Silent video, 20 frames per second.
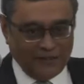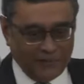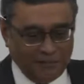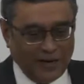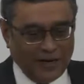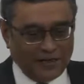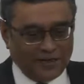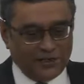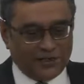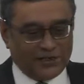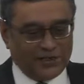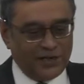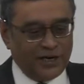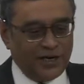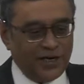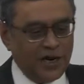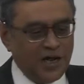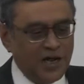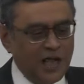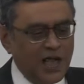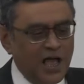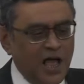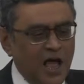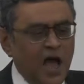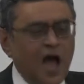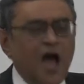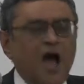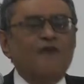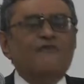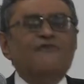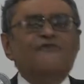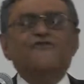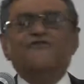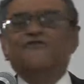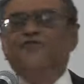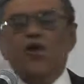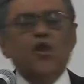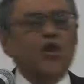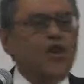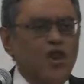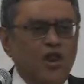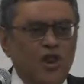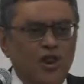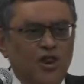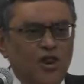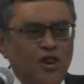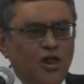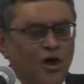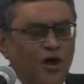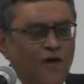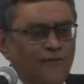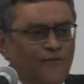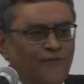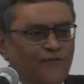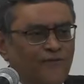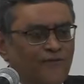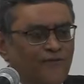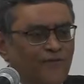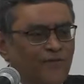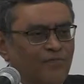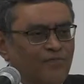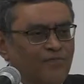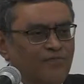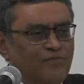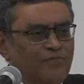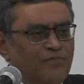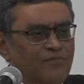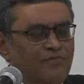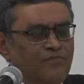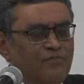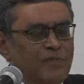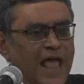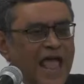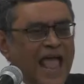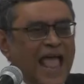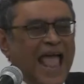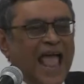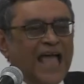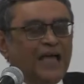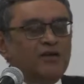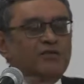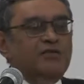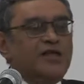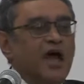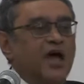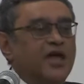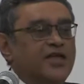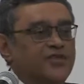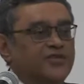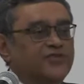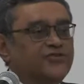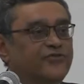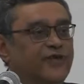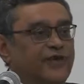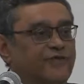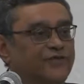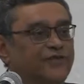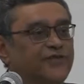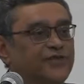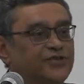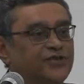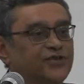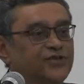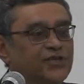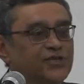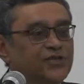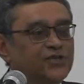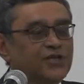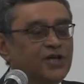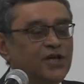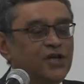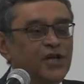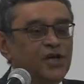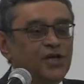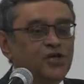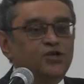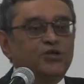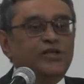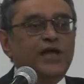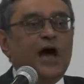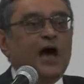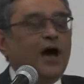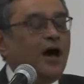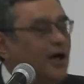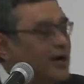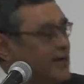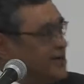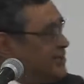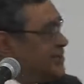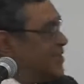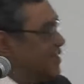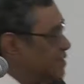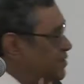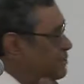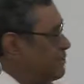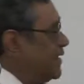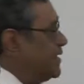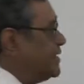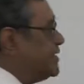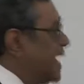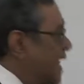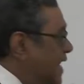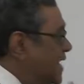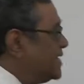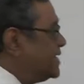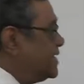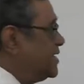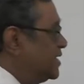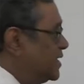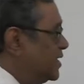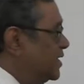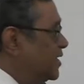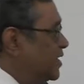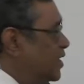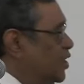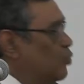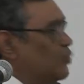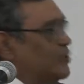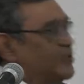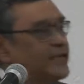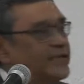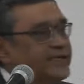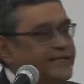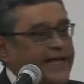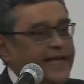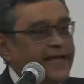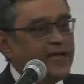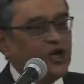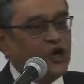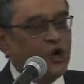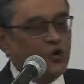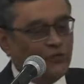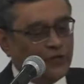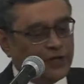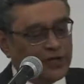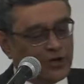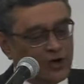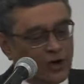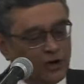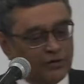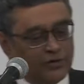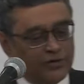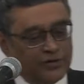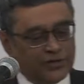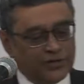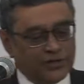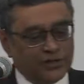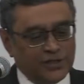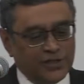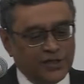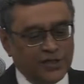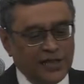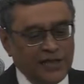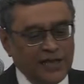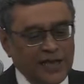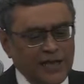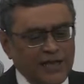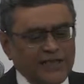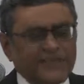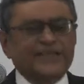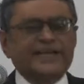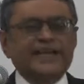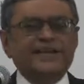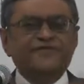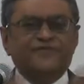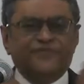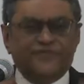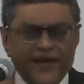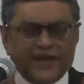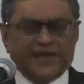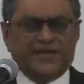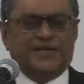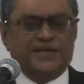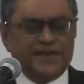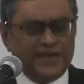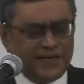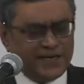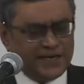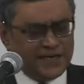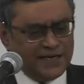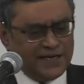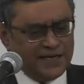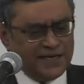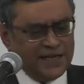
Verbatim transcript: partition are full of agonized references to the RSS mentality which had taken over the Congress, which had infected it,